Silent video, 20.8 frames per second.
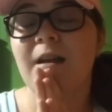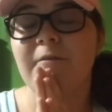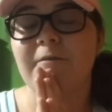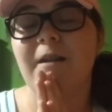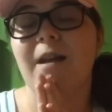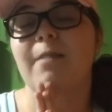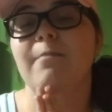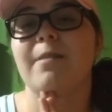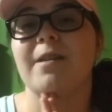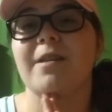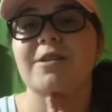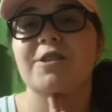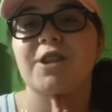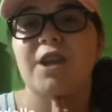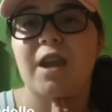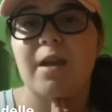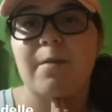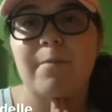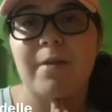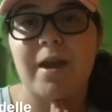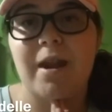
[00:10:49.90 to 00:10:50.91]
Follow me on
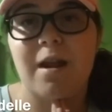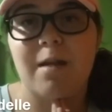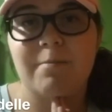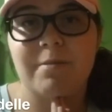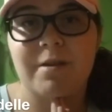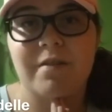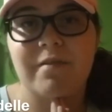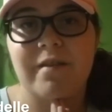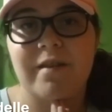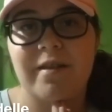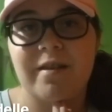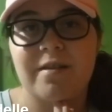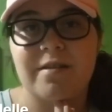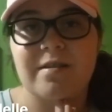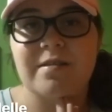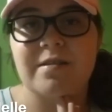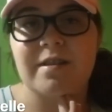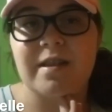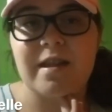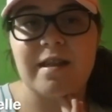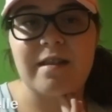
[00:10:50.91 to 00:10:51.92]
Instagram at Aubrey of
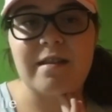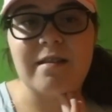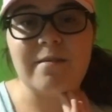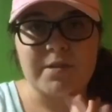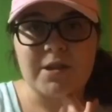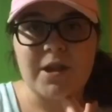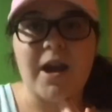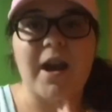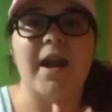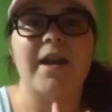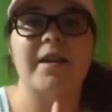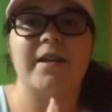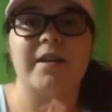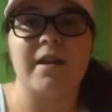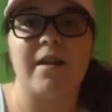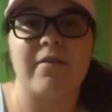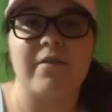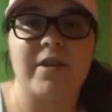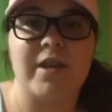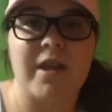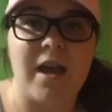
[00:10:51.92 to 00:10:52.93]
Arendelle. Sorry I didn't
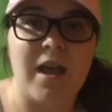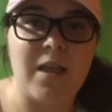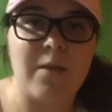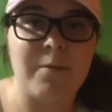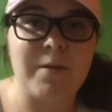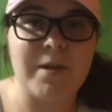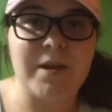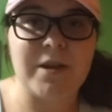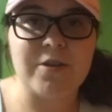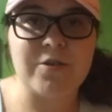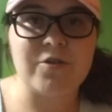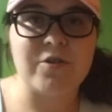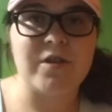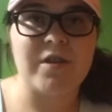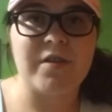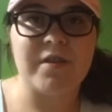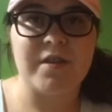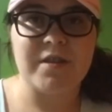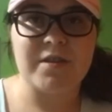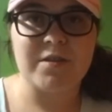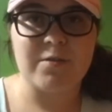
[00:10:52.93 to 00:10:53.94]
have any Halloween ears or
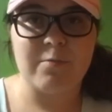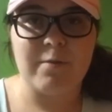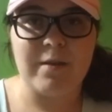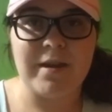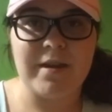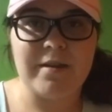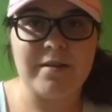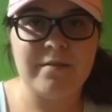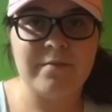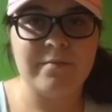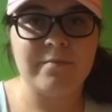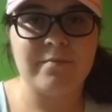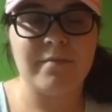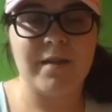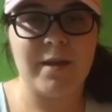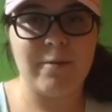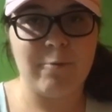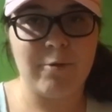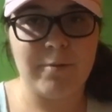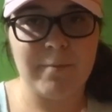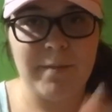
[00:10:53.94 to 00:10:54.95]
anything to wear.
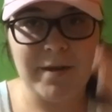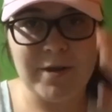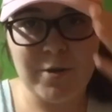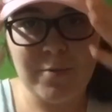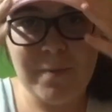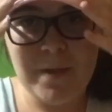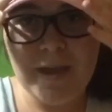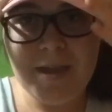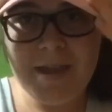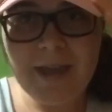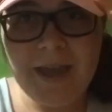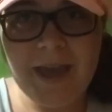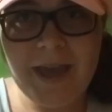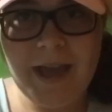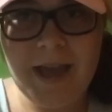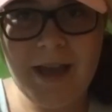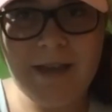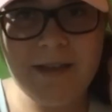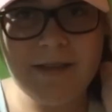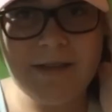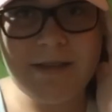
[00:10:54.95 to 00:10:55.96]
I wore my new pink
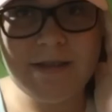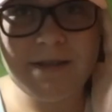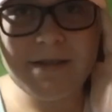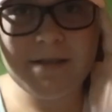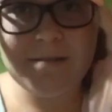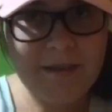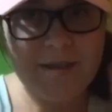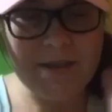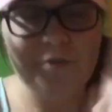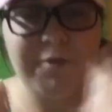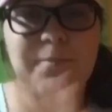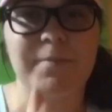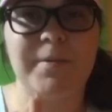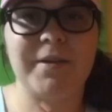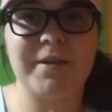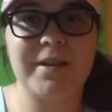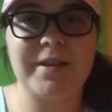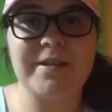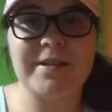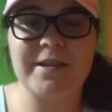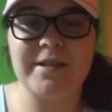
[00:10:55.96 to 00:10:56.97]
hat. It's from
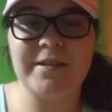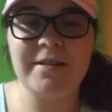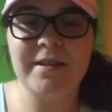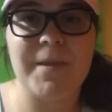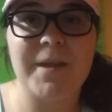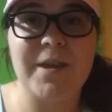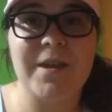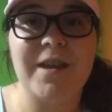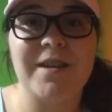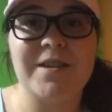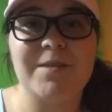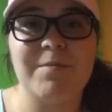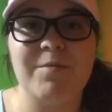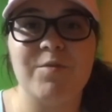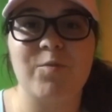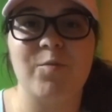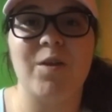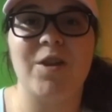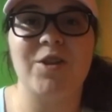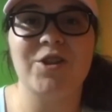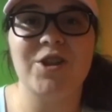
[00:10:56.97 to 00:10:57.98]
Burlington. Thank you guys so much
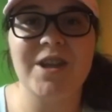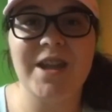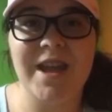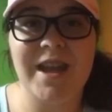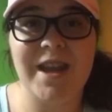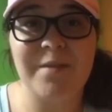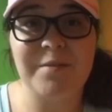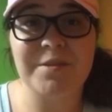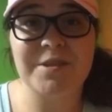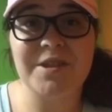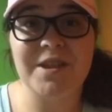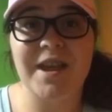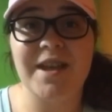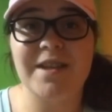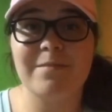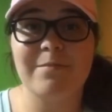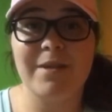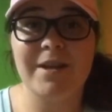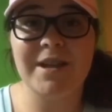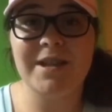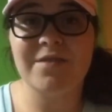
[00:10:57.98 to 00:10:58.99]
for watching and I will see you
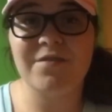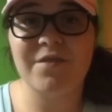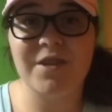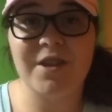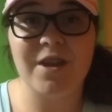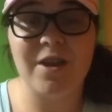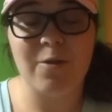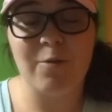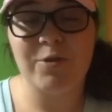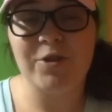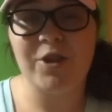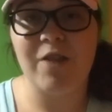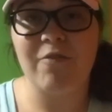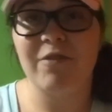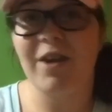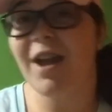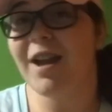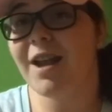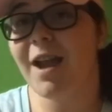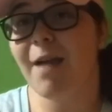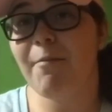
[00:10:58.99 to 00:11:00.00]
guys in my next video, which I've
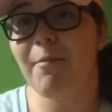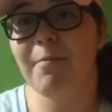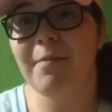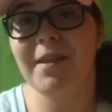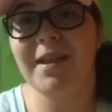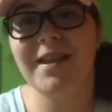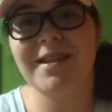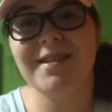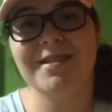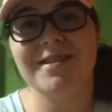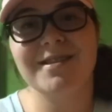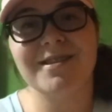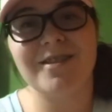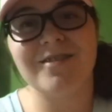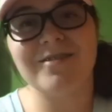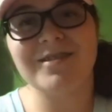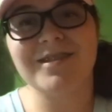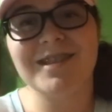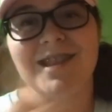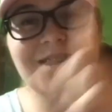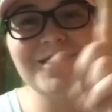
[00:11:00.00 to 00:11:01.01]
got a couple plans,
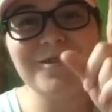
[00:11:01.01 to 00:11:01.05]
so stay